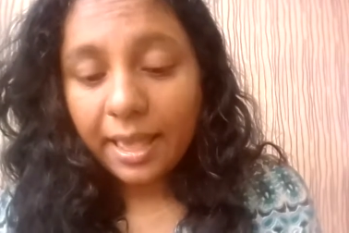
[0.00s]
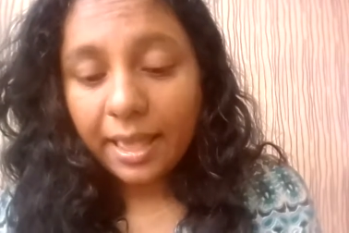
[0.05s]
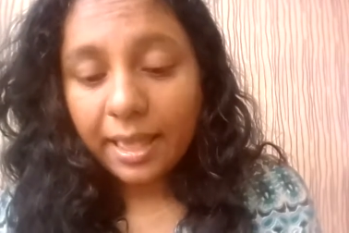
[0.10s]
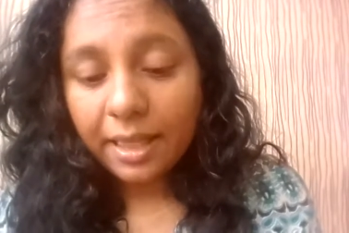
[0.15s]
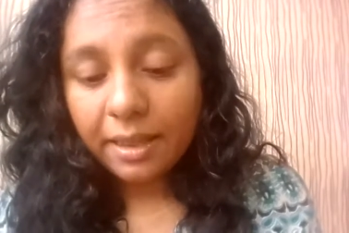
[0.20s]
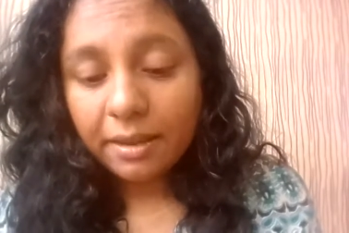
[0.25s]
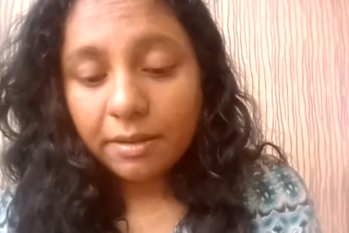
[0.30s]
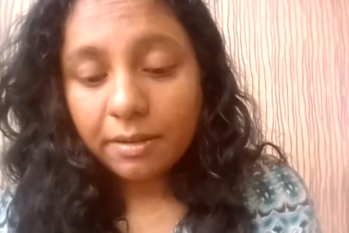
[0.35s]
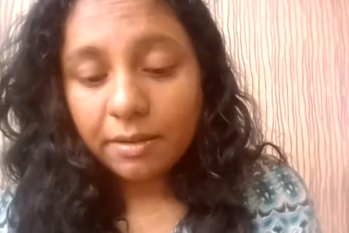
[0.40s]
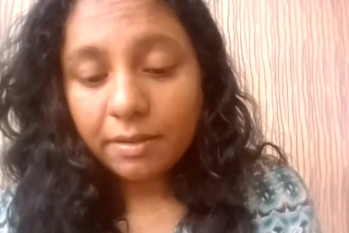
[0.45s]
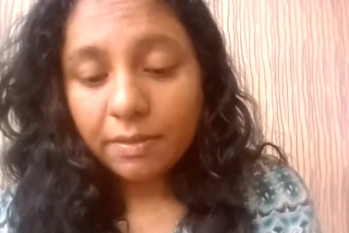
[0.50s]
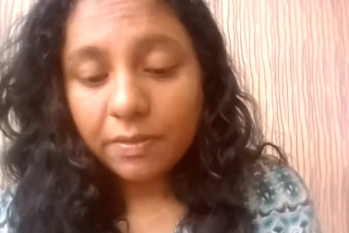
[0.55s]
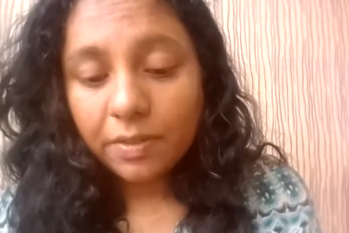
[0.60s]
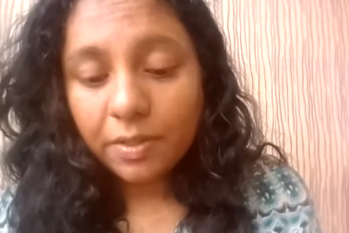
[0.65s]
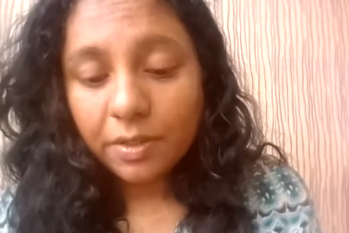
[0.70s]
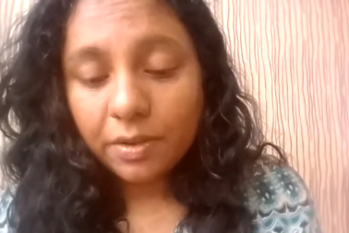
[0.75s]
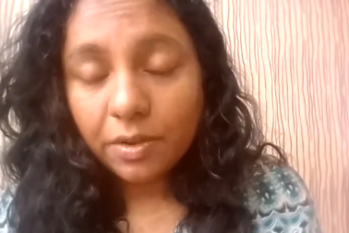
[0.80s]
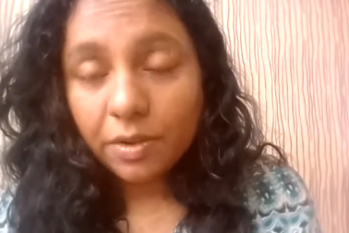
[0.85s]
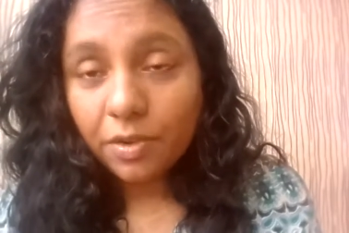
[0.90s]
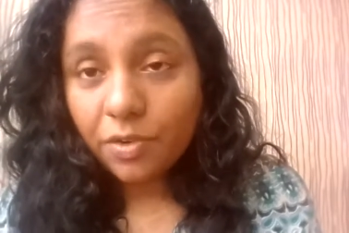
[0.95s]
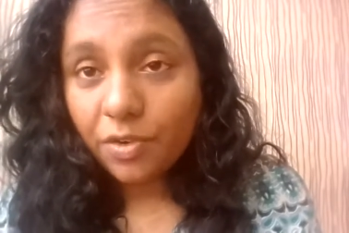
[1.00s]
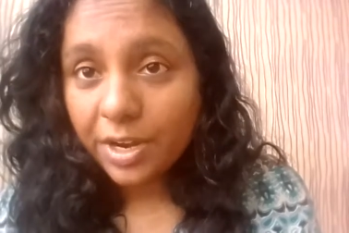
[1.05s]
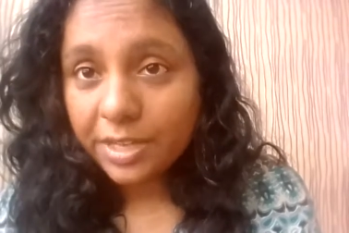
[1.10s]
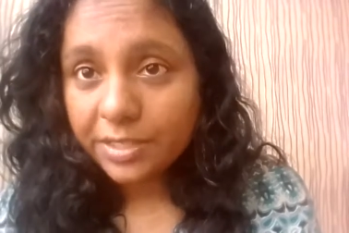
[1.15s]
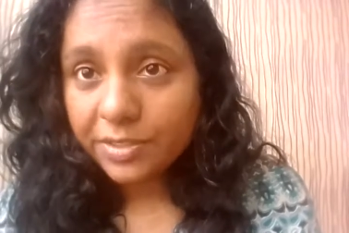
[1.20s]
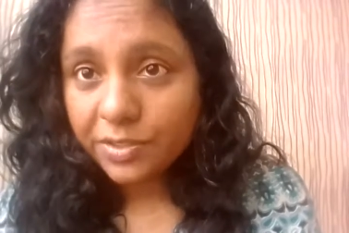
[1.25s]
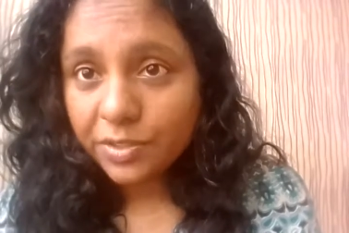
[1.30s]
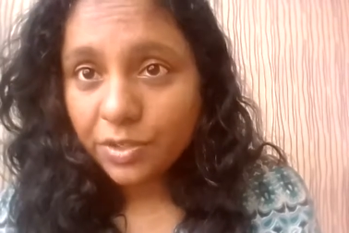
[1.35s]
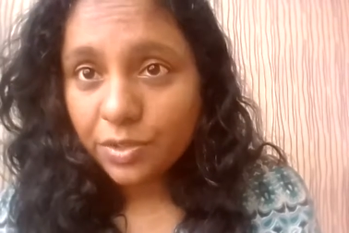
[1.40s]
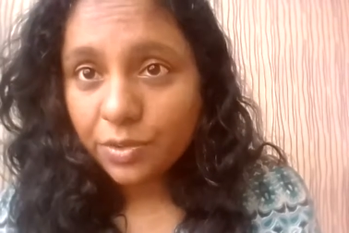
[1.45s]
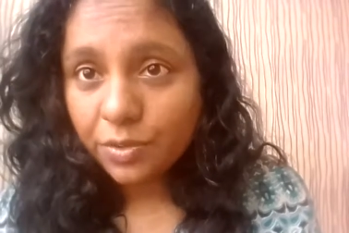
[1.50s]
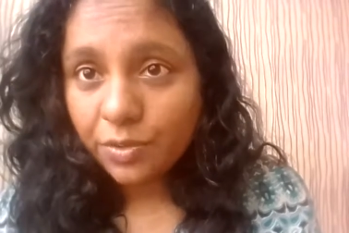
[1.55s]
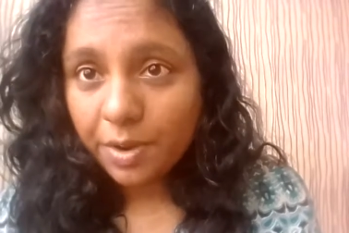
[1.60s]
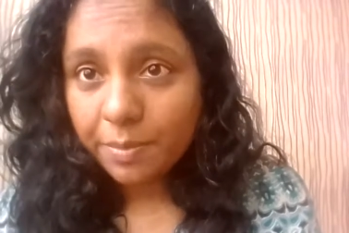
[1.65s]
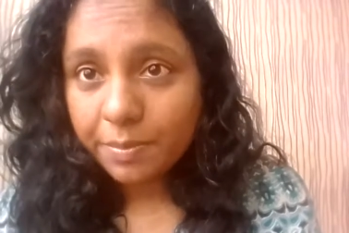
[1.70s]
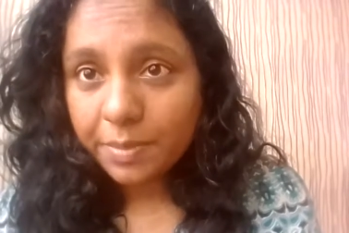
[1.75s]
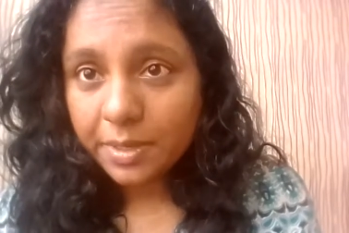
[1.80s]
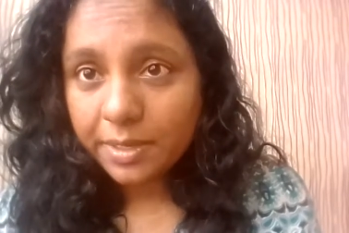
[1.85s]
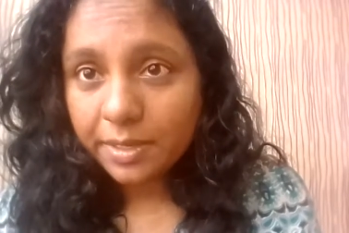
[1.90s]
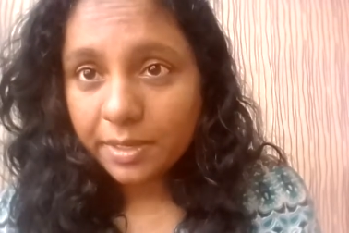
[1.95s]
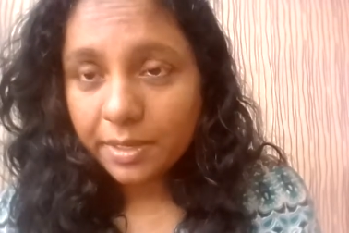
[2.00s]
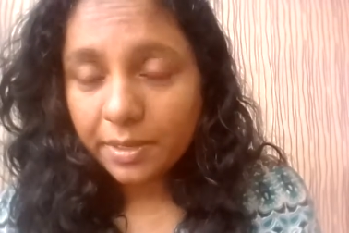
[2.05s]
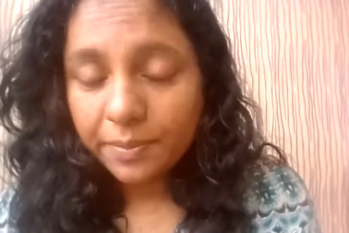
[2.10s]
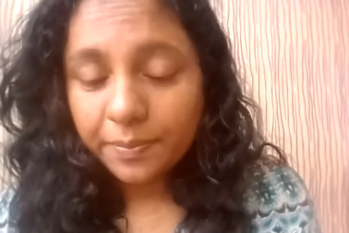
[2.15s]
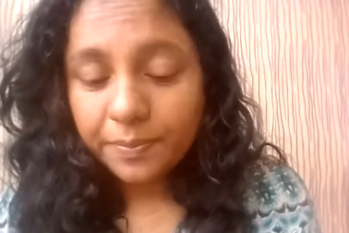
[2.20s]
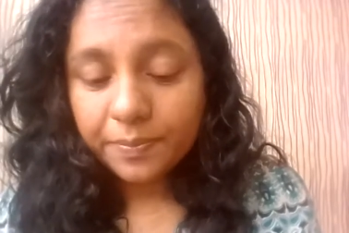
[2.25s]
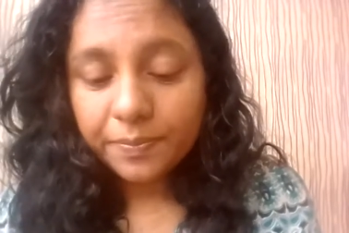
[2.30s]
and the rescue remedy,